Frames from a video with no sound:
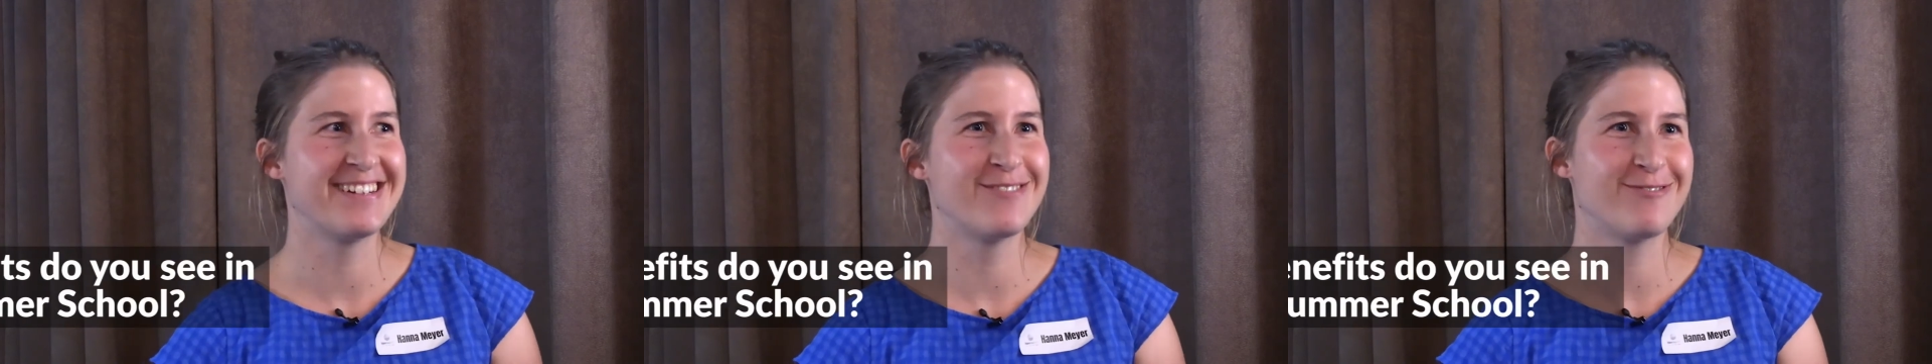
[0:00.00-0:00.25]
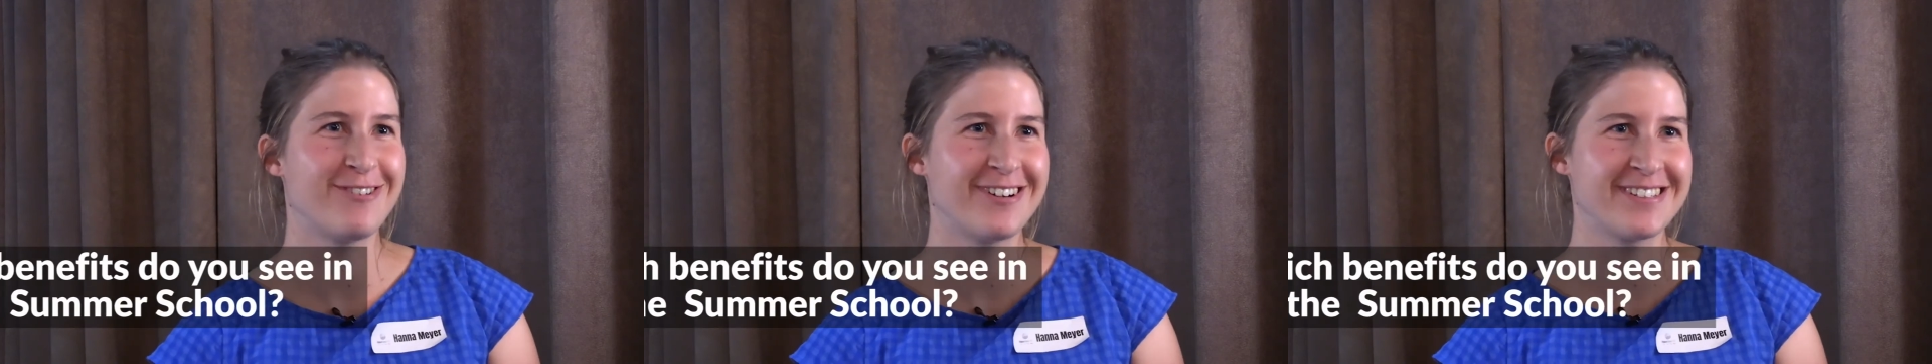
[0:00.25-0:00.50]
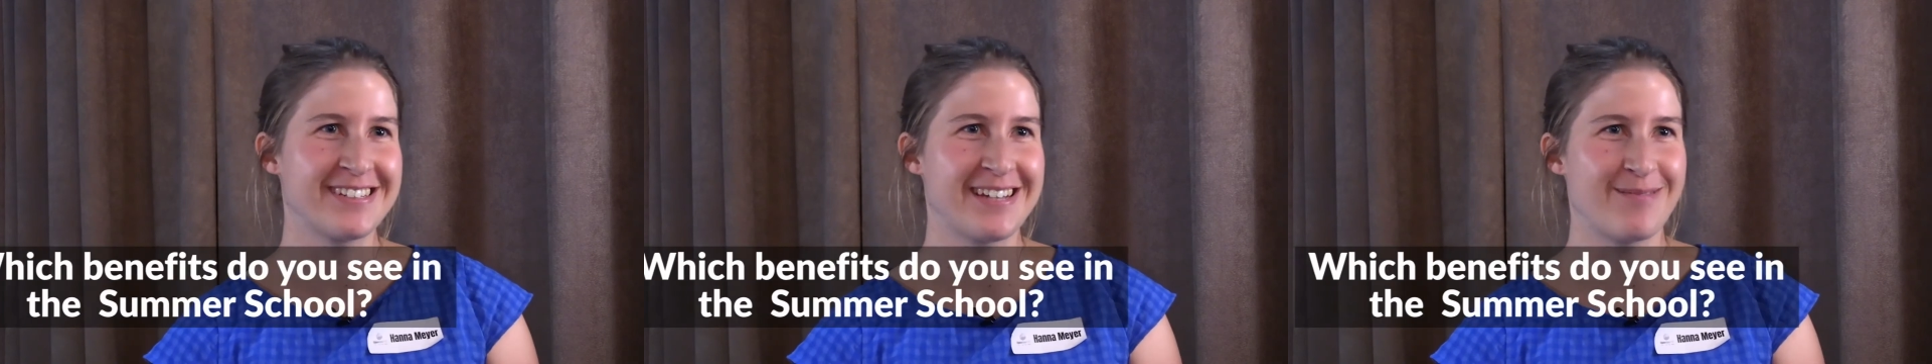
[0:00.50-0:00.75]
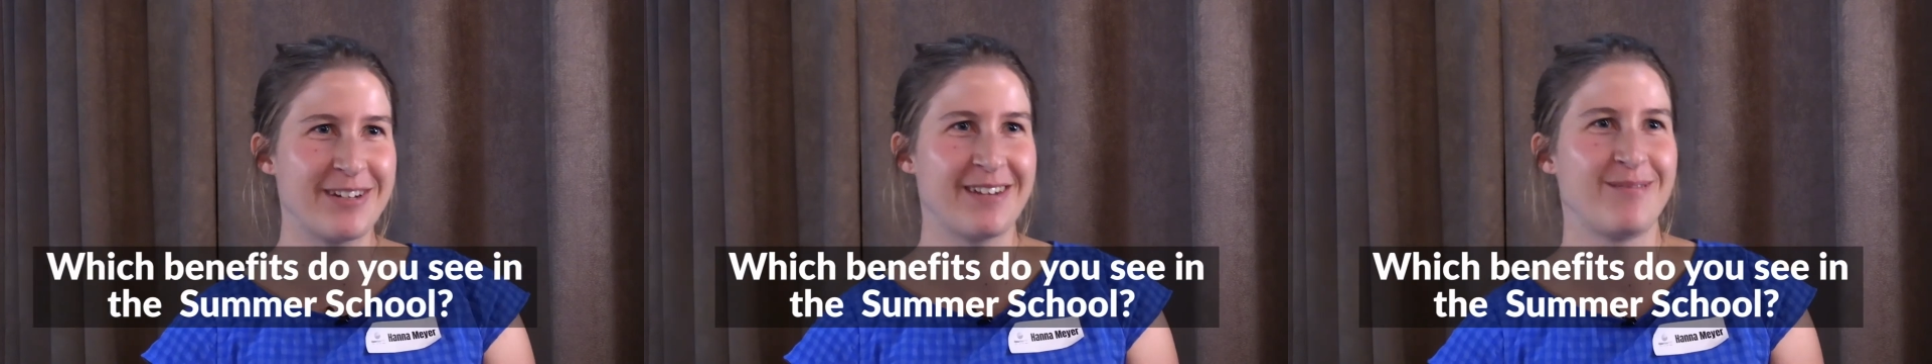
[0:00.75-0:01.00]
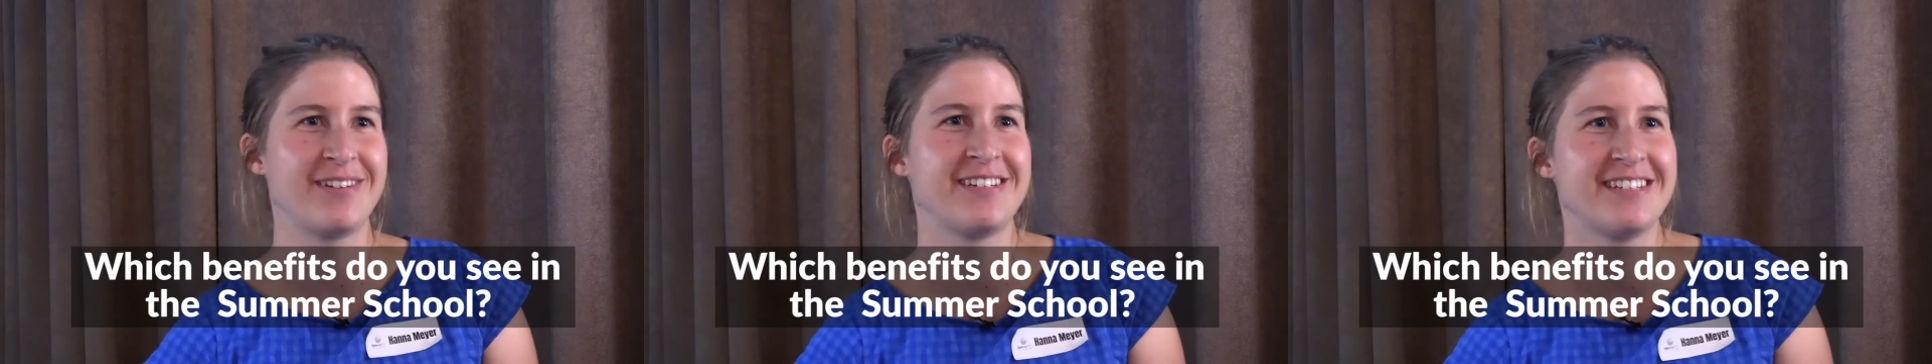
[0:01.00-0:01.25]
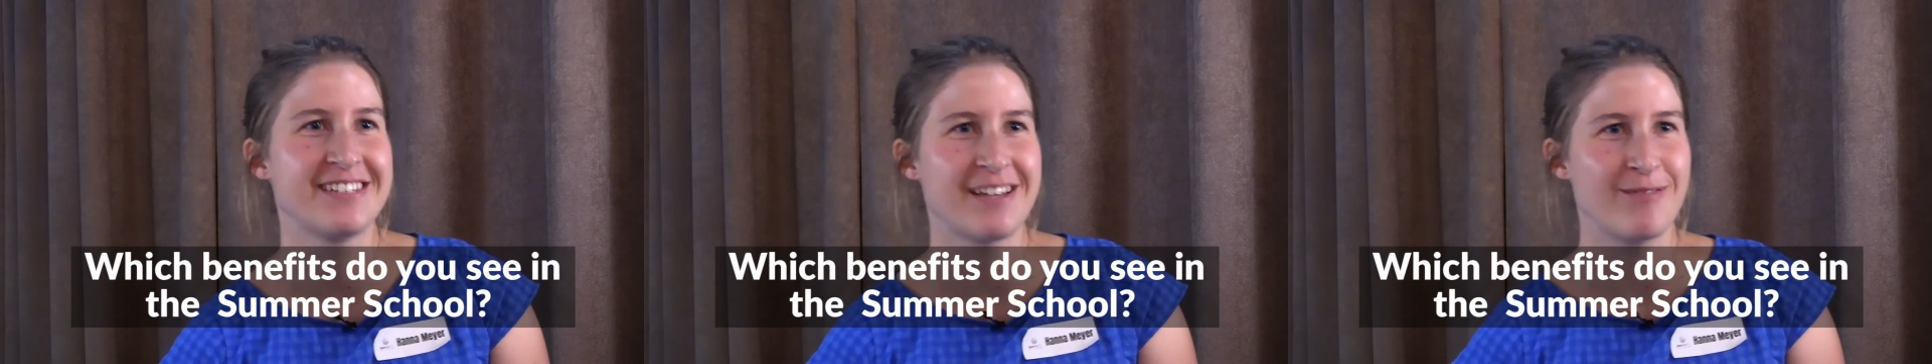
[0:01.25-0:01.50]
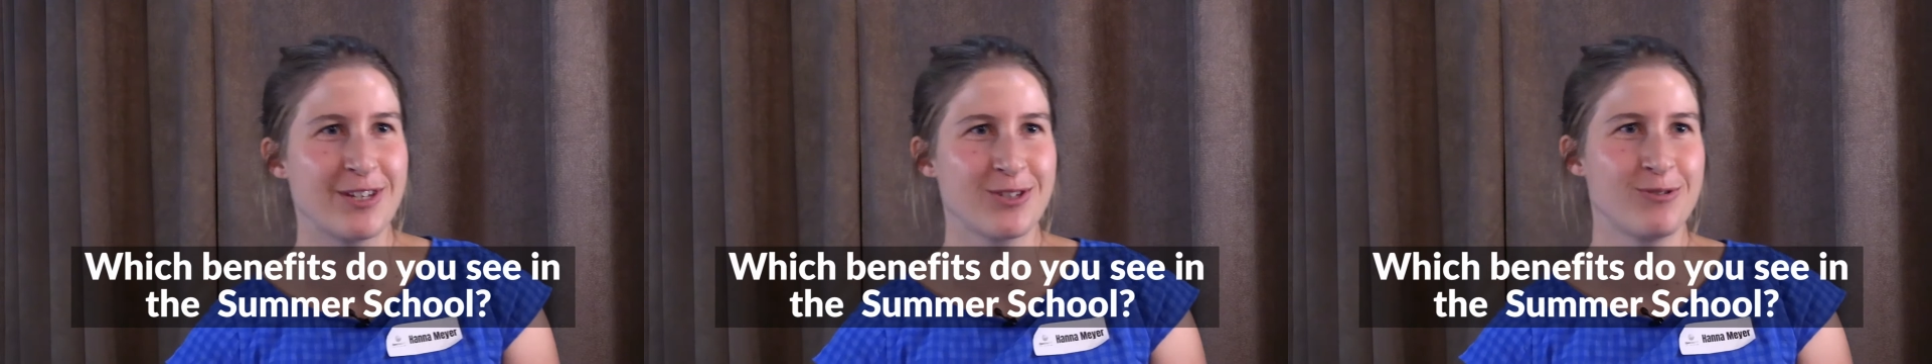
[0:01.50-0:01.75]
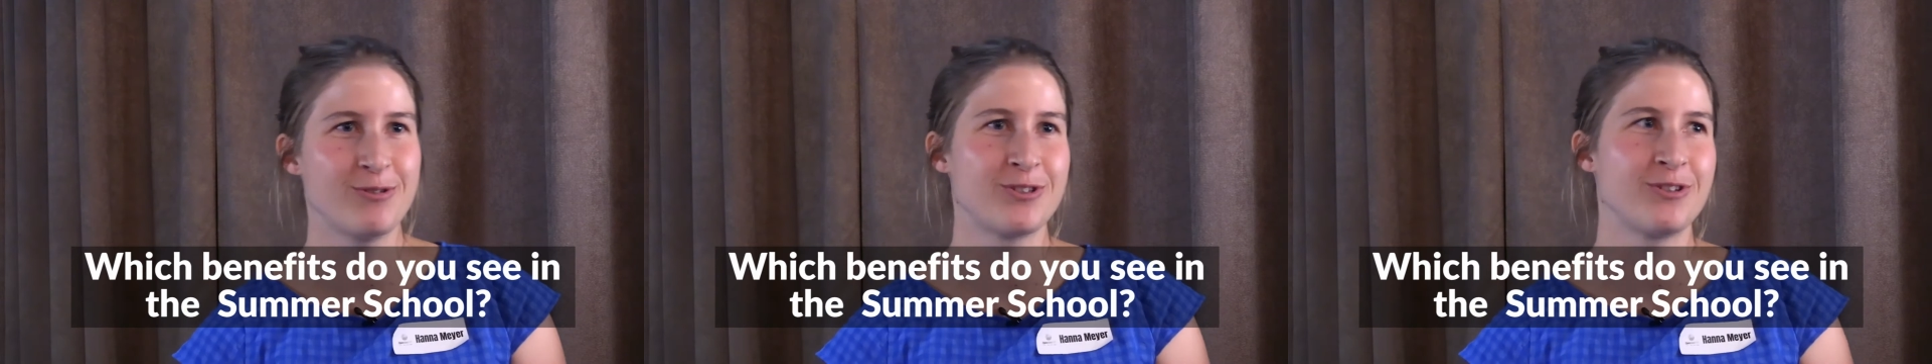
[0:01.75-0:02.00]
the fourth time that I'm at this summer school.